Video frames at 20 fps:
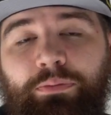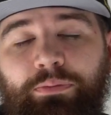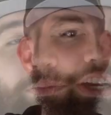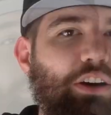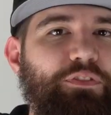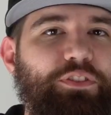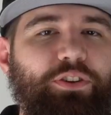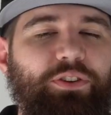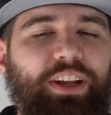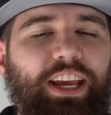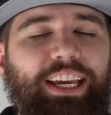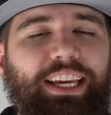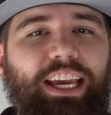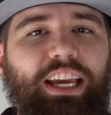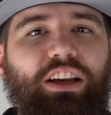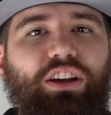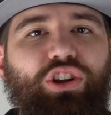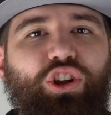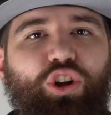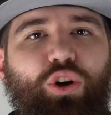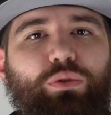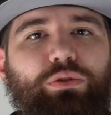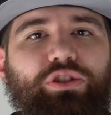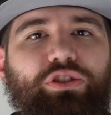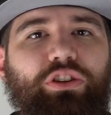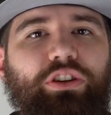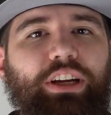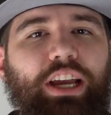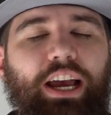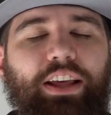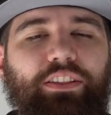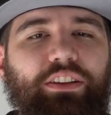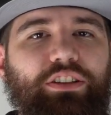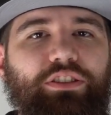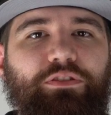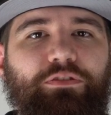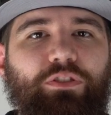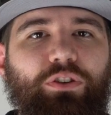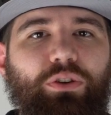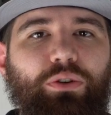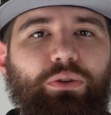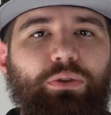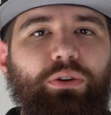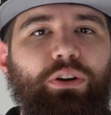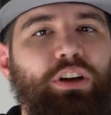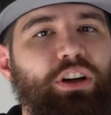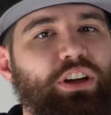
Now if you take a close look at this phone,